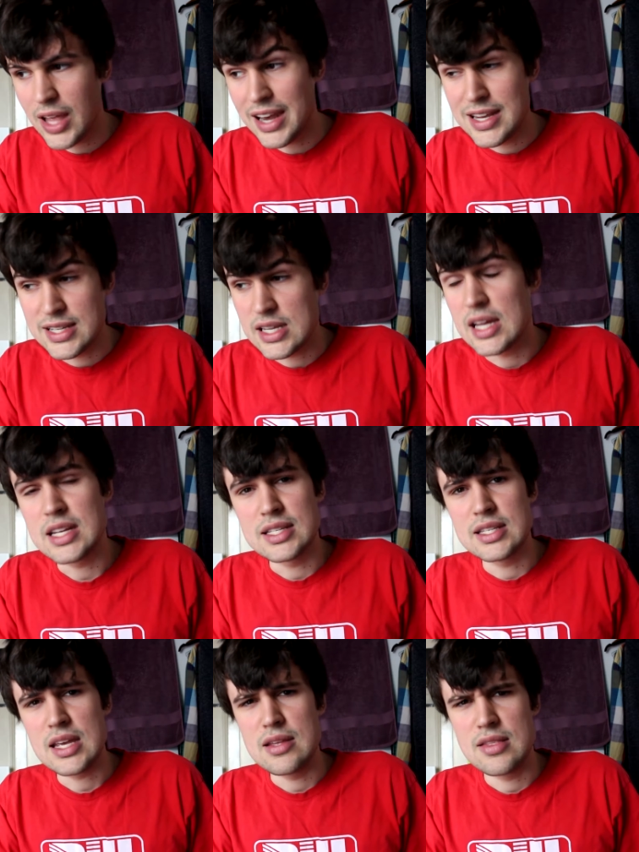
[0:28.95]
Eddie Izzard
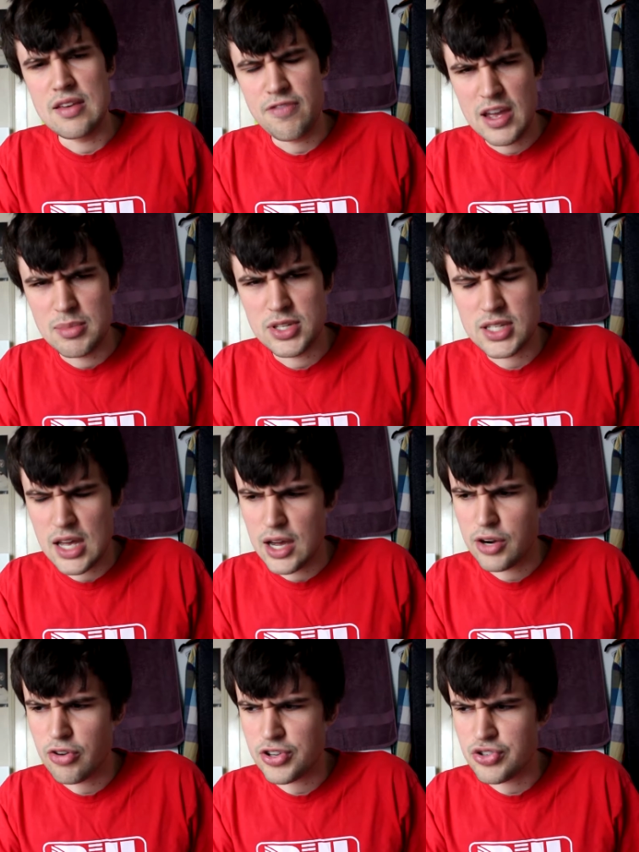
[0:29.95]
is the famous
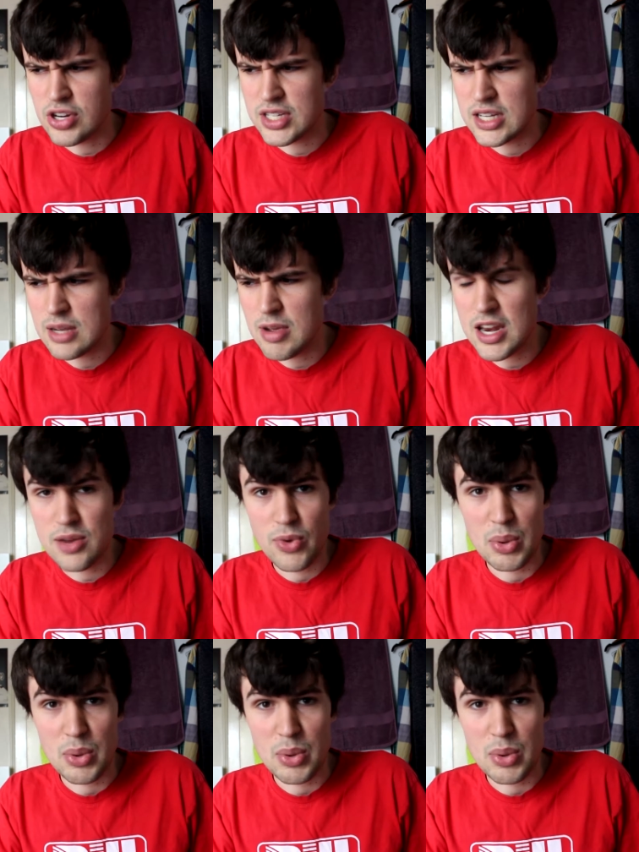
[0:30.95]
cross-dressing comedian.